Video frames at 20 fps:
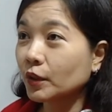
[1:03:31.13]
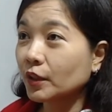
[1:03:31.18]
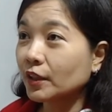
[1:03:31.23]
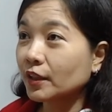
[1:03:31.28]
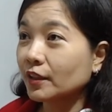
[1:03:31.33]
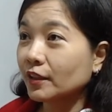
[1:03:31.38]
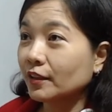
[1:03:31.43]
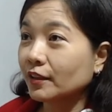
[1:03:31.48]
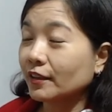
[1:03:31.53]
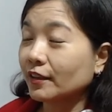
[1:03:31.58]

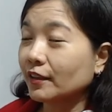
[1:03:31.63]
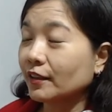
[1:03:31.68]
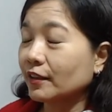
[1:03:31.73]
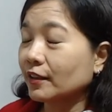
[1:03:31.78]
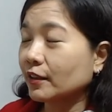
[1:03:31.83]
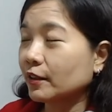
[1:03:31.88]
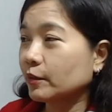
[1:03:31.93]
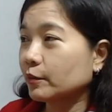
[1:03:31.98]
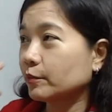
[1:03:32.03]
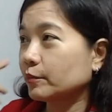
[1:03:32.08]
mm-hmm.
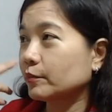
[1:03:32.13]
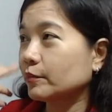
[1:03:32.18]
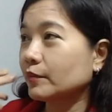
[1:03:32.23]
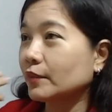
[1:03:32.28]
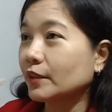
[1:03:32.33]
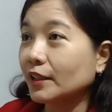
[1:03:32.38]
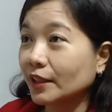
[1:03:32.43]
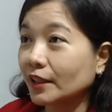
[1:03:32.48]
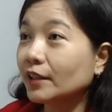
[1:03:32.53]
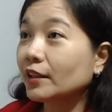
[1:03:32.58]
um,
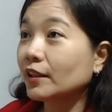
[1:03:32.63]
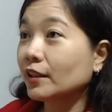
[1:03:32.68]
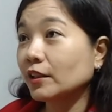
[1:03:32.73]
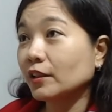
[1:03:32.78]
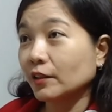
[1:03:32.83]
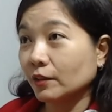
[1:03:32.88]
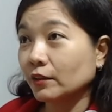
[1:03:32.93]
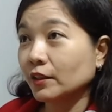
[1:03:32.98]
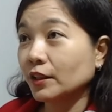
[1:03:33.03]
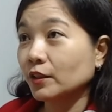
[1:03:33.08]
he
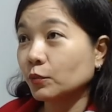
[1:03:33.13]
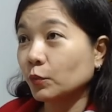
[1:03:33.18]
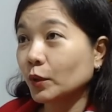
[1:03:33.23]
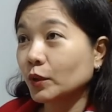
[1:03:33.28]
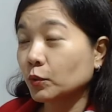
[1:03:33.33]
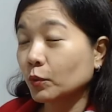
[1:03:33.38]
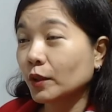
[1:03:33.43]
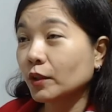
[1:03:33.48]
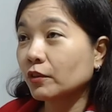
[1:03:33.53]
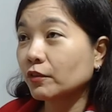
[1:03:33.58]
it
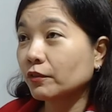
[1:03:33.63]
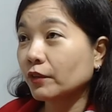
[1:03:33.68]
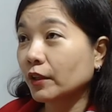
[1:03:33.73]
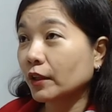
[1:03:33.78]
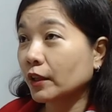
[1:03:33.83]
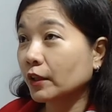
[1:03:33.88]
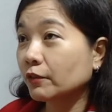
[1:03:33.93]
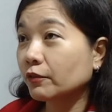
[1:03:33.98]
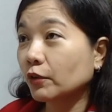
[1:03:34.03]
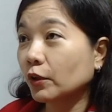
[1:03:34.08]
was one of
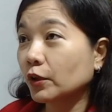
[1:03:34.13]
our uh.